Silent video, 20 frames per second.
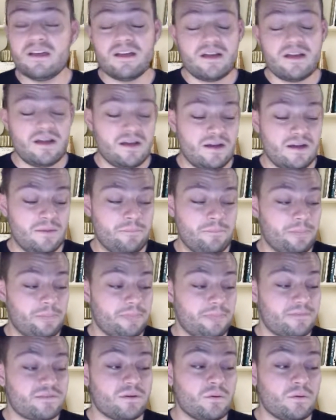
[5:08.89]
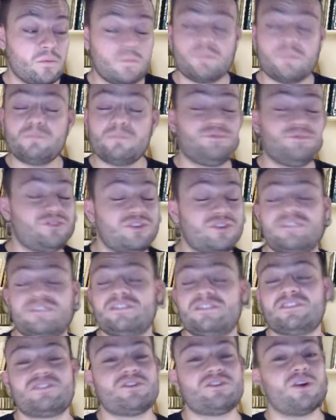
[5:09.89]
So just to
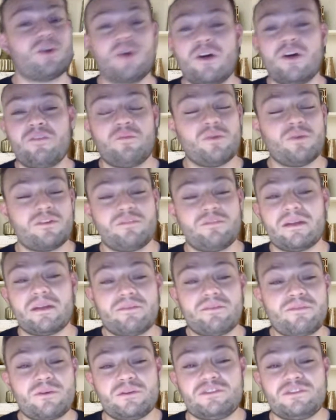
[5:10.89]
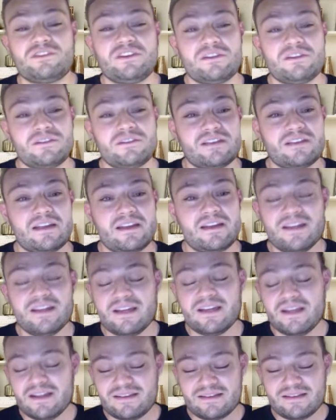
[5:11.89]
start off, one of my first years, I
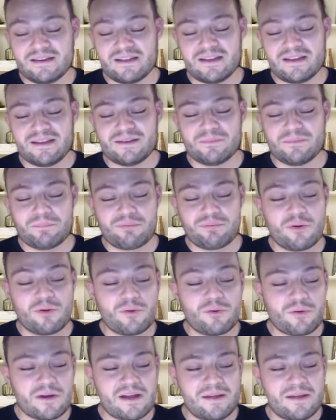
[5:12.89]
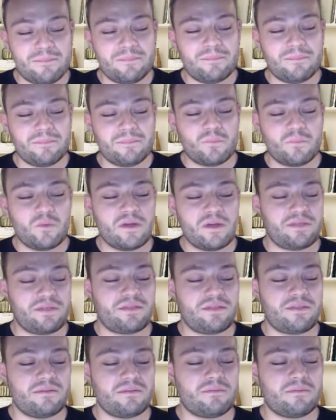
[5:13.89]
did a program with